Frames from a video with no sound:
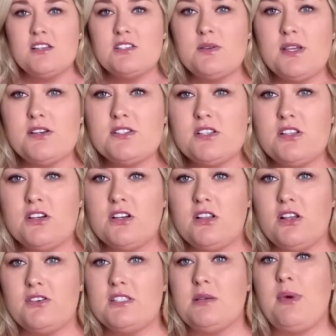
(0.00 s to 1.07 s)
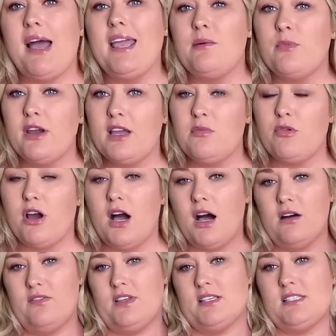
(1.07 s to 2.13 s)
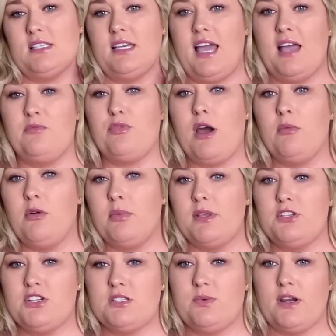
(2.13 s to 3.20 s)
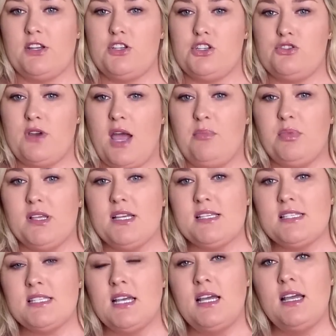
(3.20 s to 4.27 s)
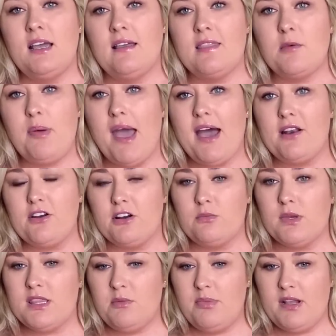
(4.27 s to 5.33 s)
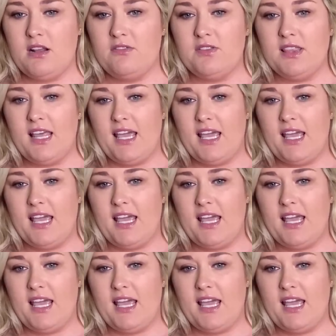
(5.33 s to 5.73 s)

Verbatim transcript: So here's a look close up. I am wearing a bra, obviously. I'd probably just wear strapless. The pattern with a bit of